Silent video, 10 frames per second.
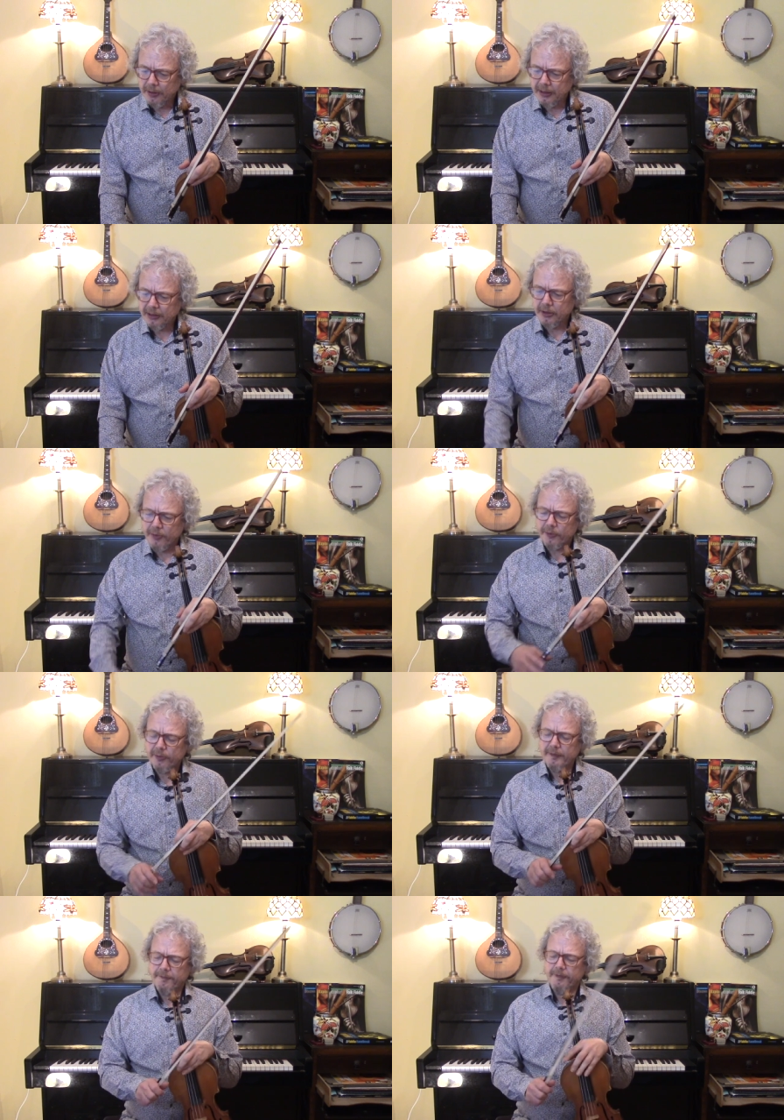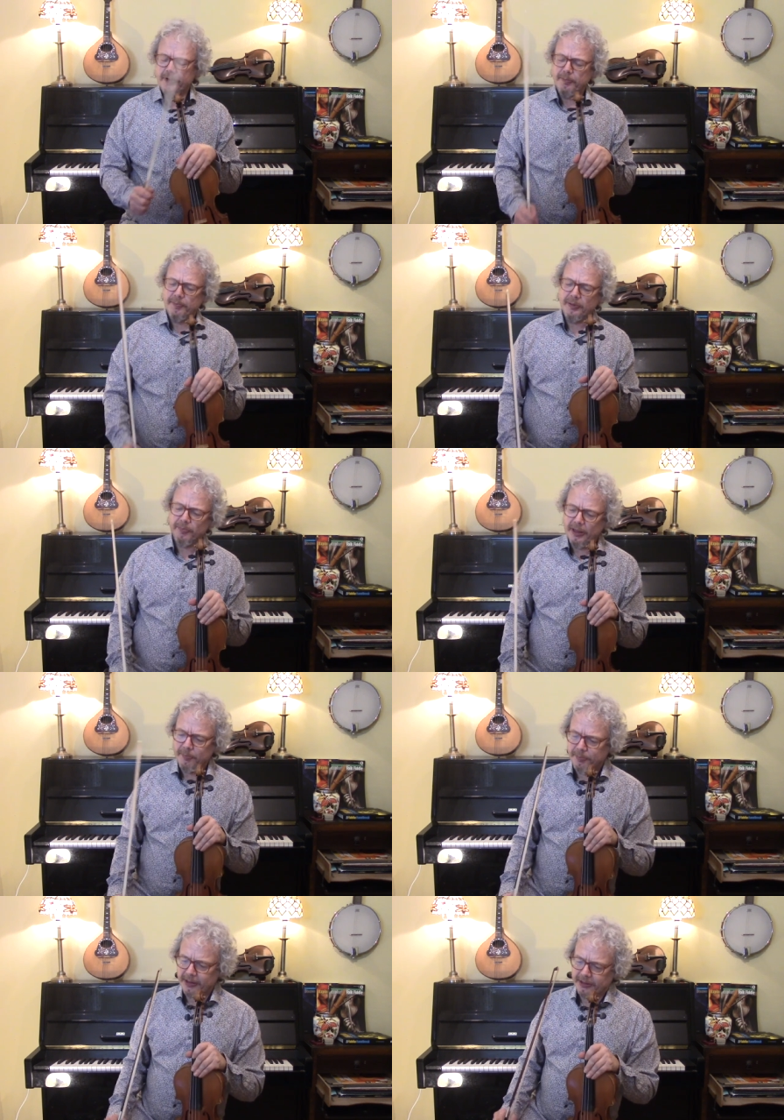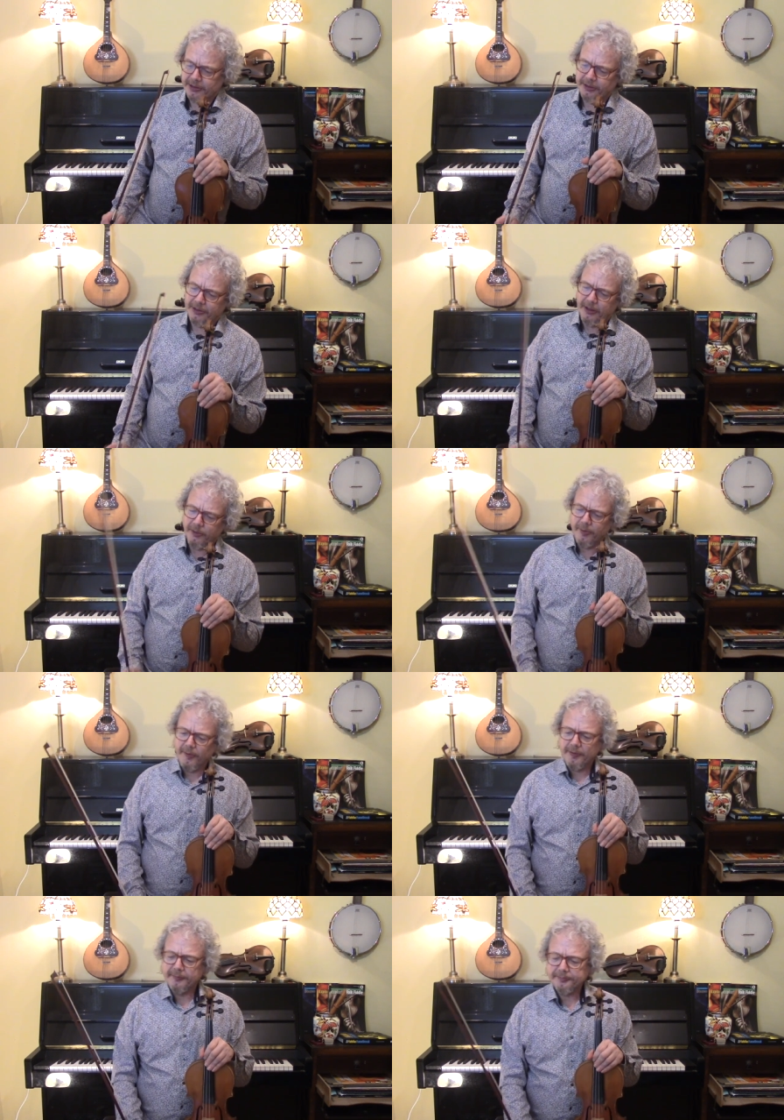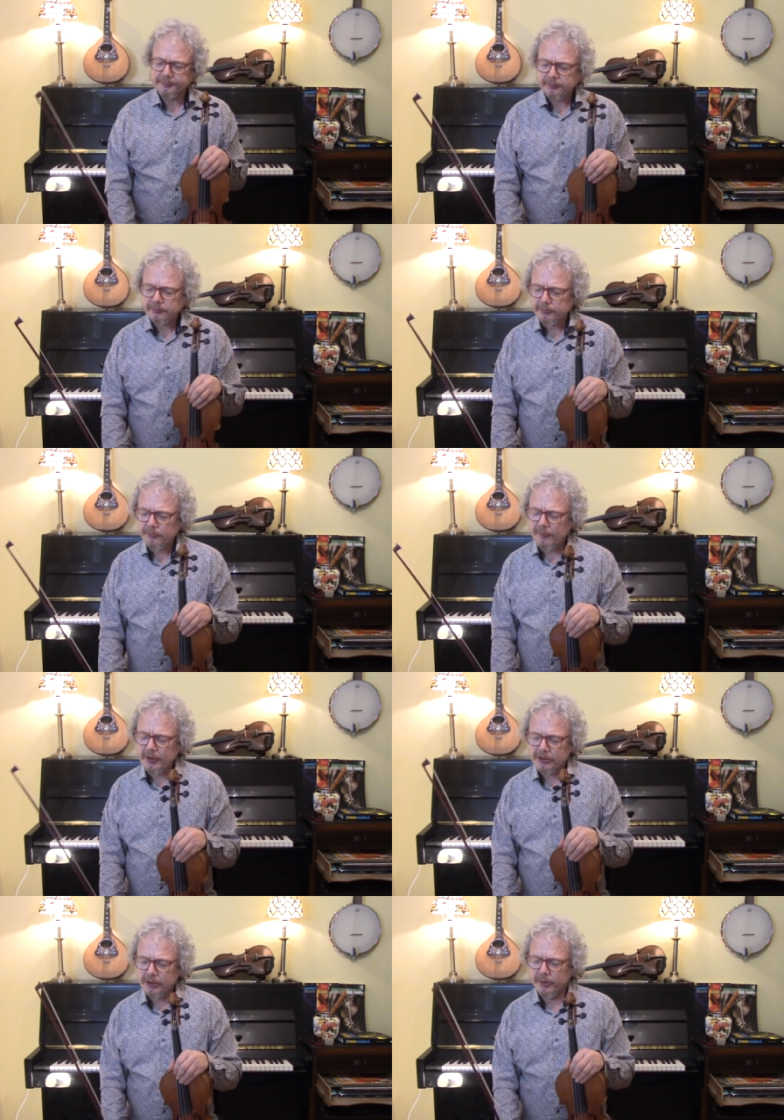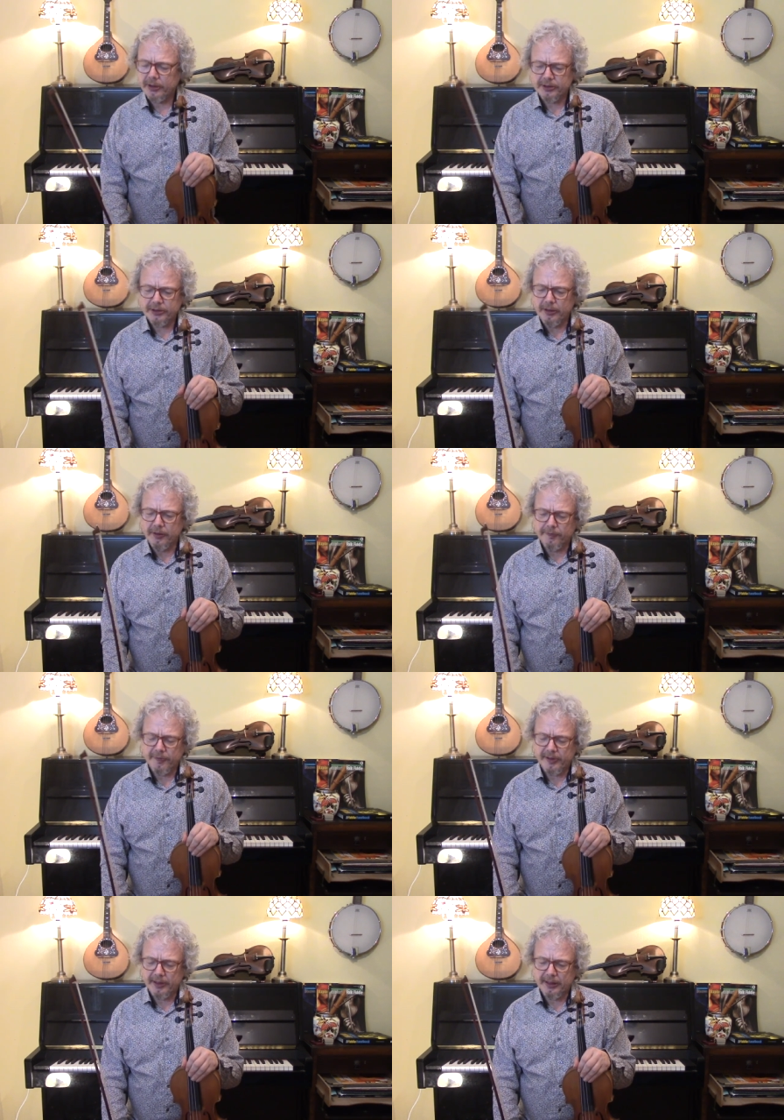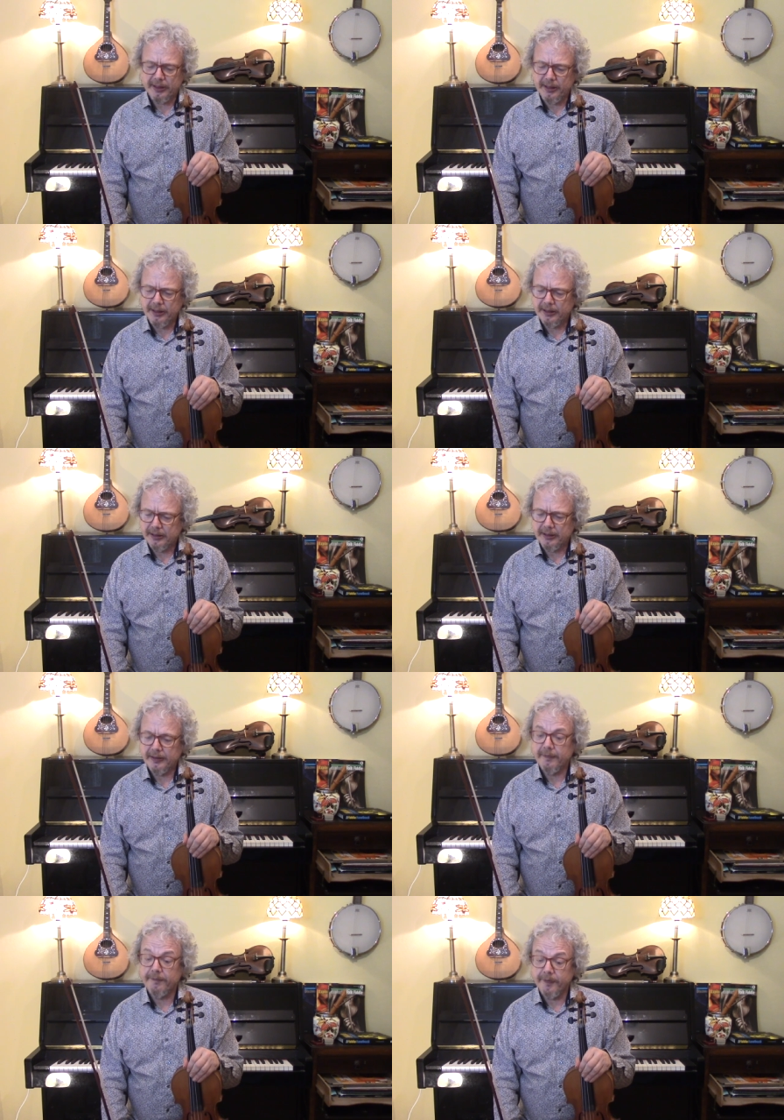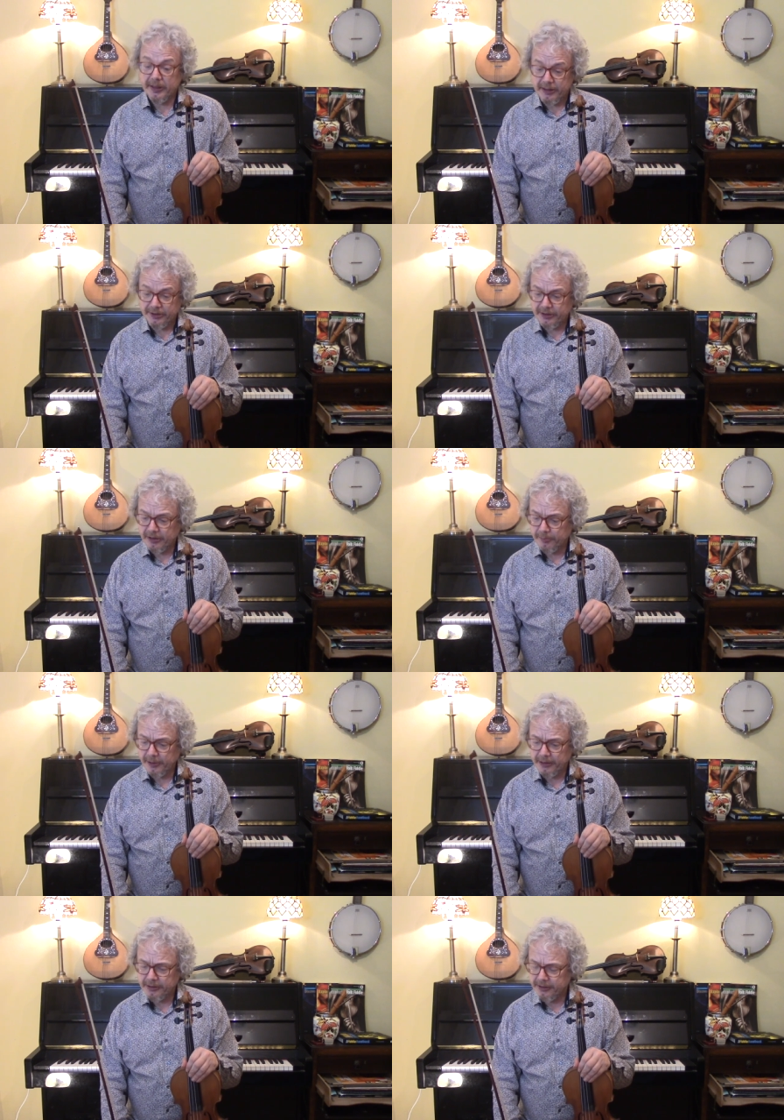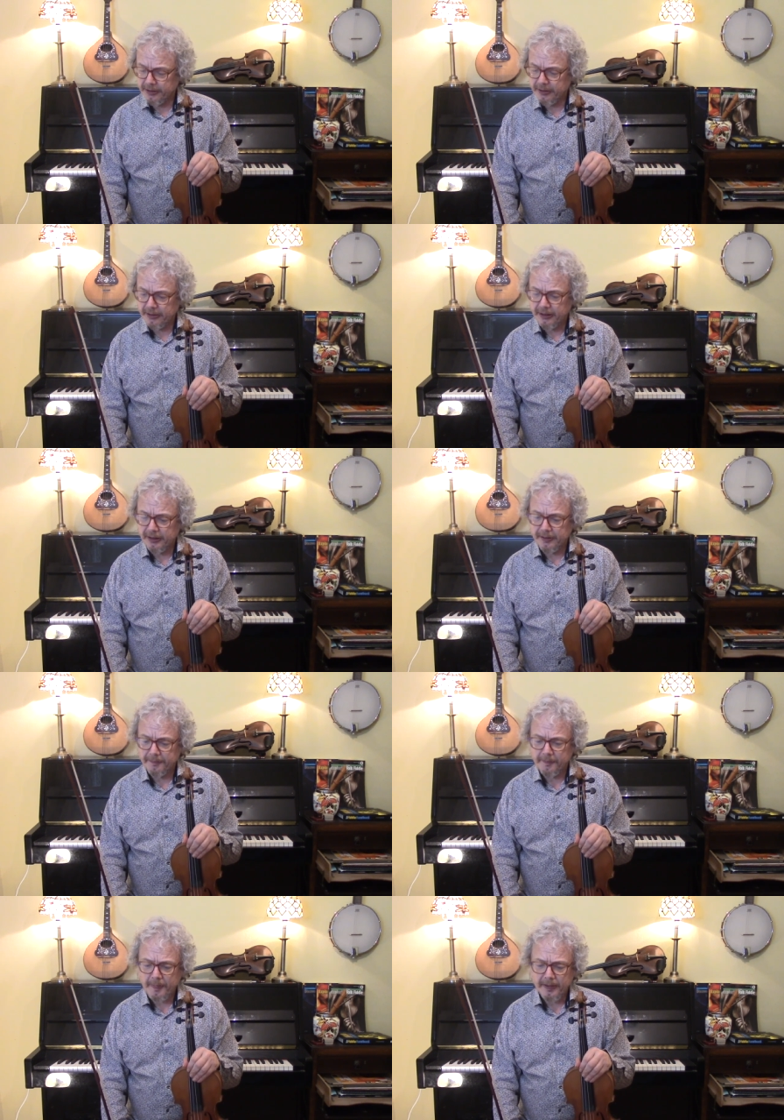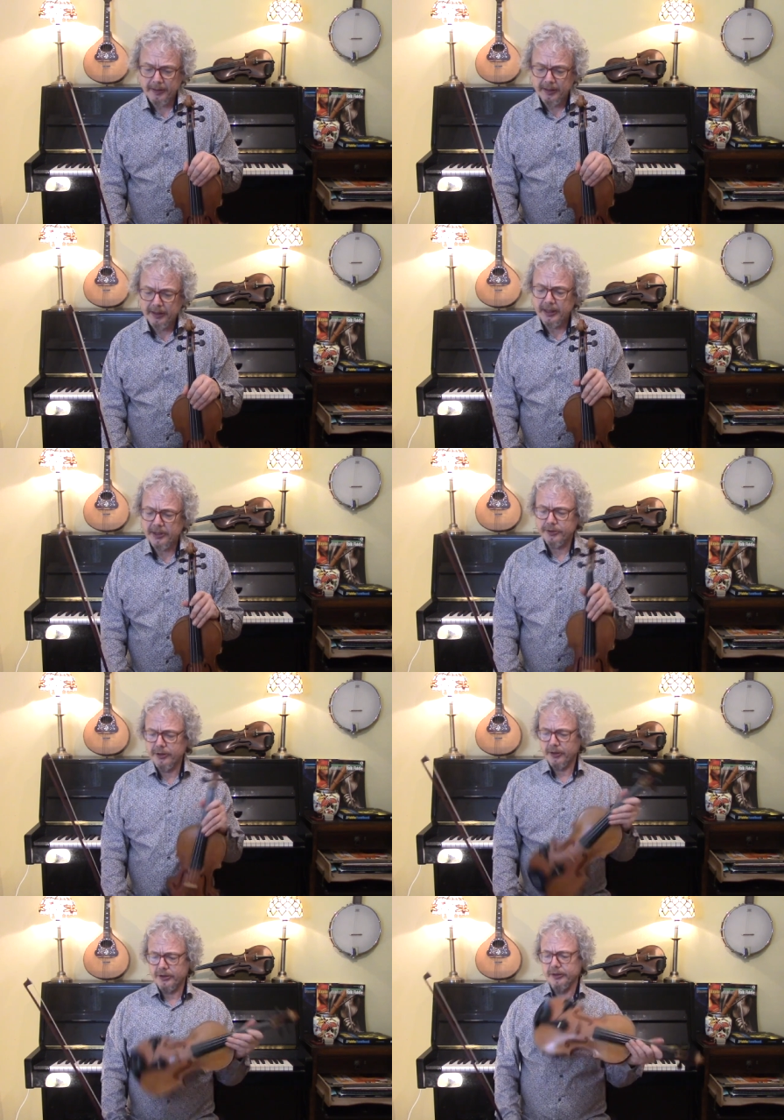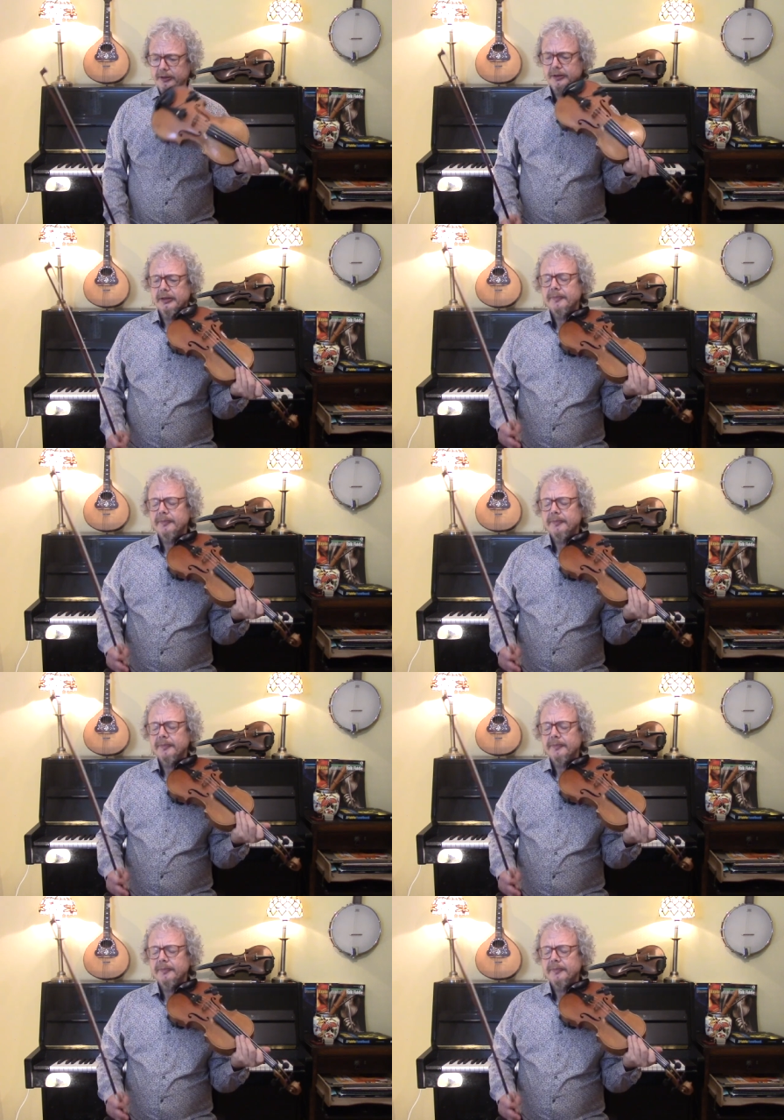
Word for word: I'll go through it for bit by bit to start with. So we're going to start off with a, a very syncopated um, introduction.